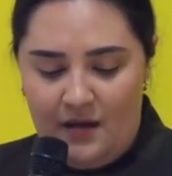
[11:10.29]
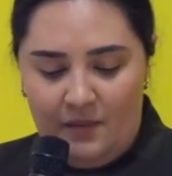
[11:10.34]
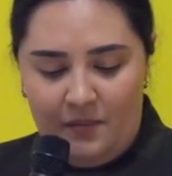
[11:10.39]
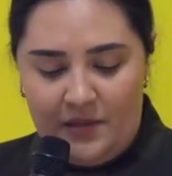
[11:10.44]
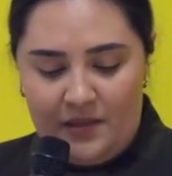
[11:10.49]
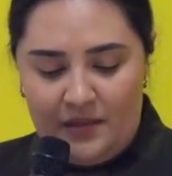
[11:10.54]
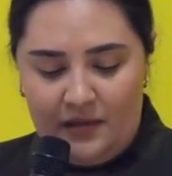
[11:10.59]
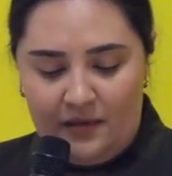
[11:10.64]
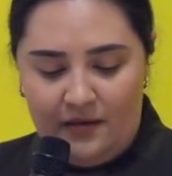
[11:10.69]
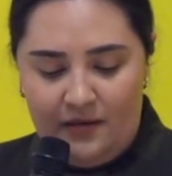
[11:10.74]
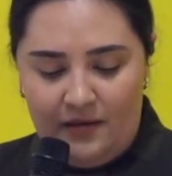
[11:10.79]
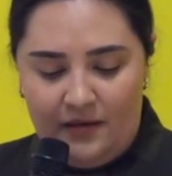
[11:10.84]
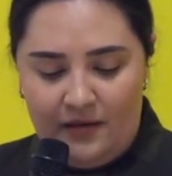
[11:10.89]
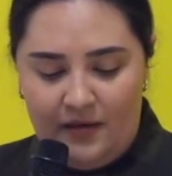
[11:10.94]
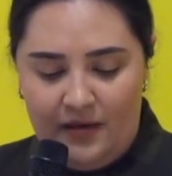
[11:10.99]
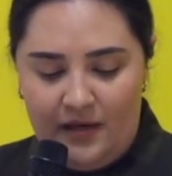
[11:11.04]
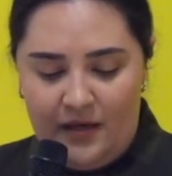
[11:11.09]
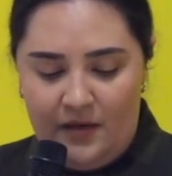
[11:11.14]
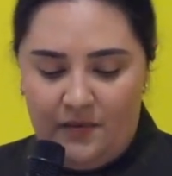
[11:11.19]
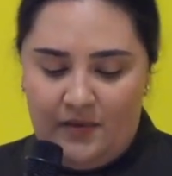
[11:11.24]

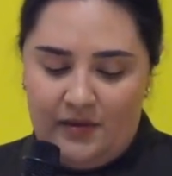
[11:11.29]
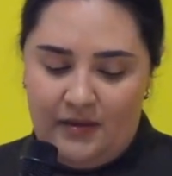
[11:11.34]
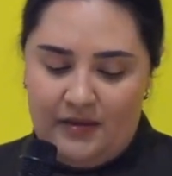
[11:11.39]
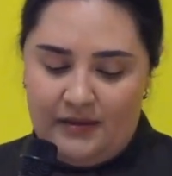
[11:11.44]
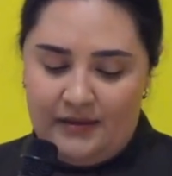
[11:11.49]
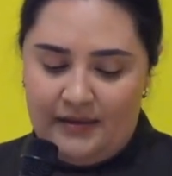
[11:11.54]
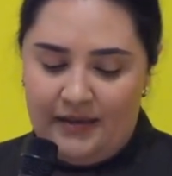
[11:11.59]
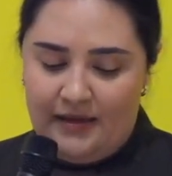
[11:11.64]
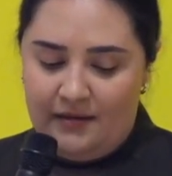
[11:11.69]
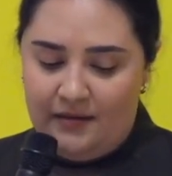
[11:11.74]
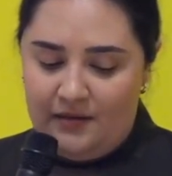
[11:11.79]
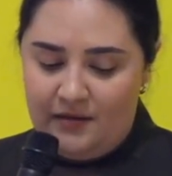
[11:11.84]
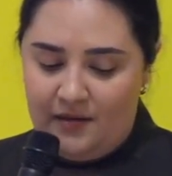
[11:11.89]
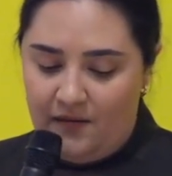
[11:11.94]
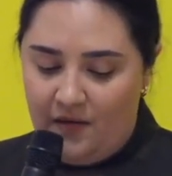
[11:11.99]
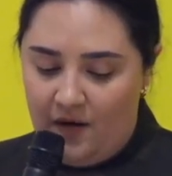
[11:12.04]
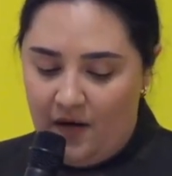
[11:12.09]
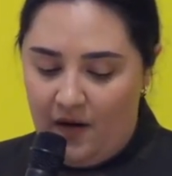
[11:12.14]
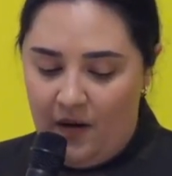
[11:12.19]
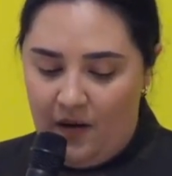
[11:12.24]
particularly when the sales
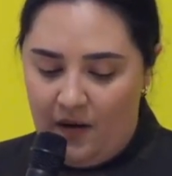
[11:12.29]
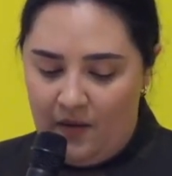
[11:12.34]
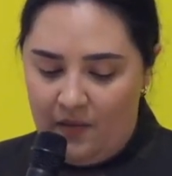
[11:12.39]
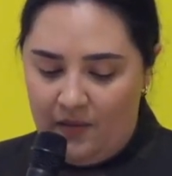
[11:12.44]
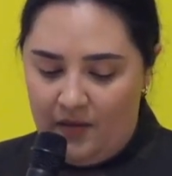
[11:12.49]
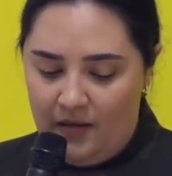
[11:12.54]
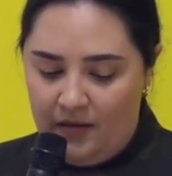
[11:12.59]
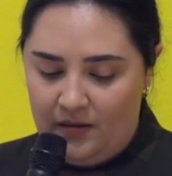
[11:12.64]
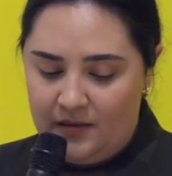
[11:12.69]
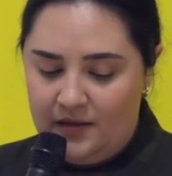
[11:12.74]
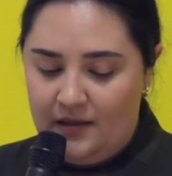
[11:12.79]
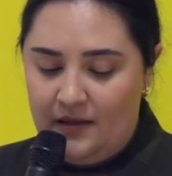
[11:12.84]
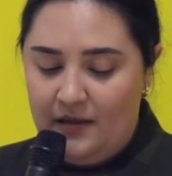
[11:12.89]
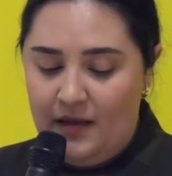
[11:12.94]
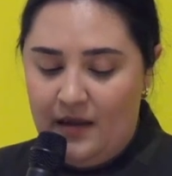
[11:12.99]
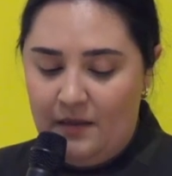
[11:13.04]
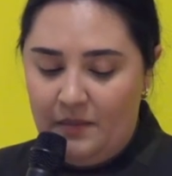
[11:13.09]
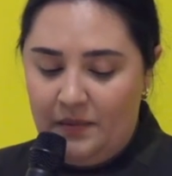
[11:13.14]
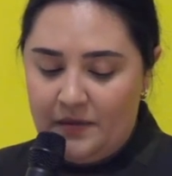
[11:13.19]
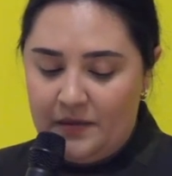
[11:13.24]
of her artworks
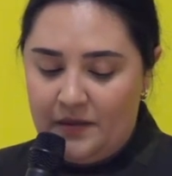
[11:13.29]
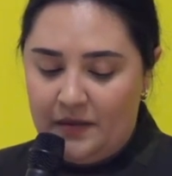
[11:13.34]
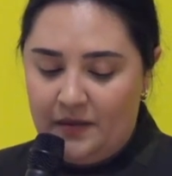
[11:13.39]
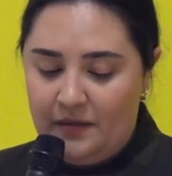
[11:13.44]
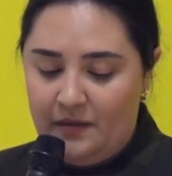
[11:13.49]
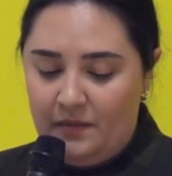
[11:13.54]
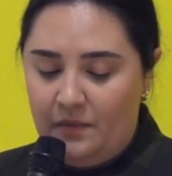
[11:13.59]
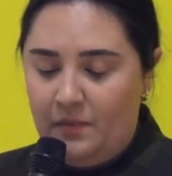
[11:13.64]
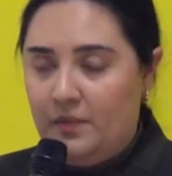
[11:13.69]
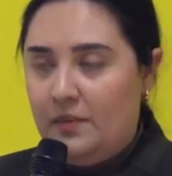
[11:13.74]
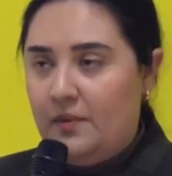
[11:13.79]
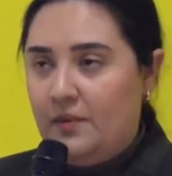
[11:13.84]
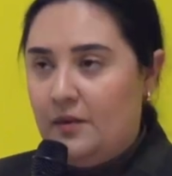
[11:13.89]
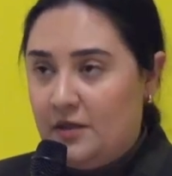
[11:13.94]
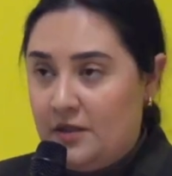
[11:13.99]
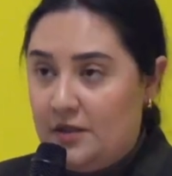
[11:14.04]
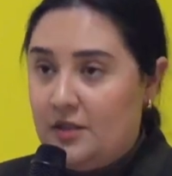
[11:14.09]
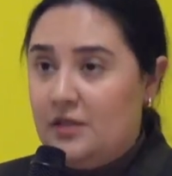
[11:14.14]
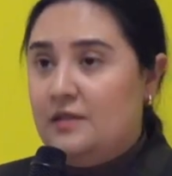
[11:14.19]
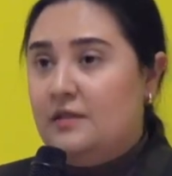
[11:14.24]
enabled her to
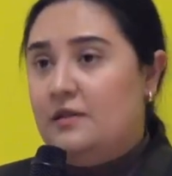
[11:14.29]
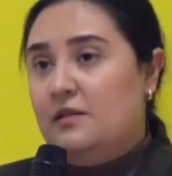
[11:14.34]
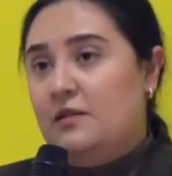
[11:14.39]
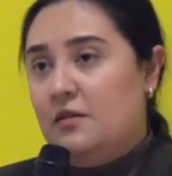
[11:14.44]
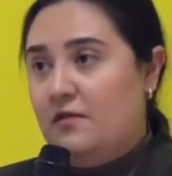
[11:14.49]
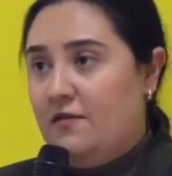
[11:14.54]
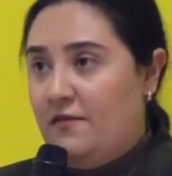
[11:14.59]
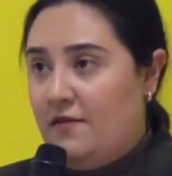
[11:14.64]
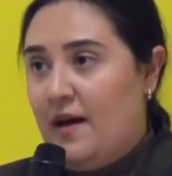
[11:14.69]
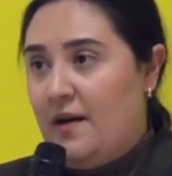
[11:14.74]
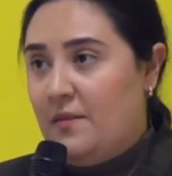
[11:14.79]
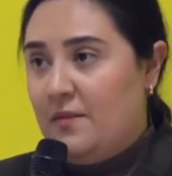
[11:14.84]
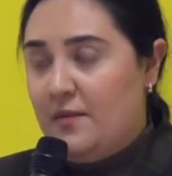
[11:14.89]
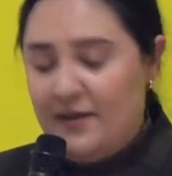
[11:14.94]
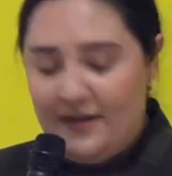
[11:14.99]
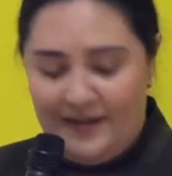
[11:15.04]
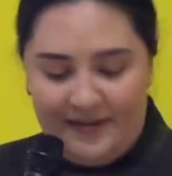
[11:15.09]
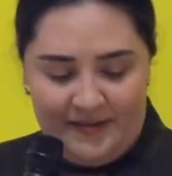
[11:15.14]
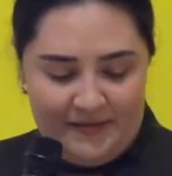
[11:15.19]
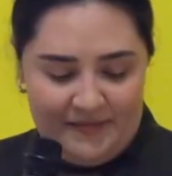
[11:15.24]
purchase new
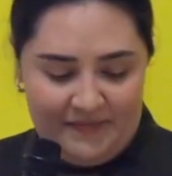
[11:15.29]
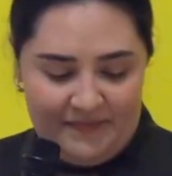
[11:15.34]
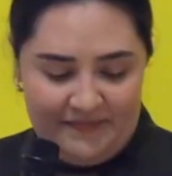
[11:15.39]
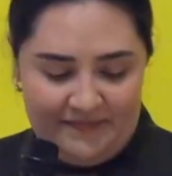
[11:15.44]
fabric.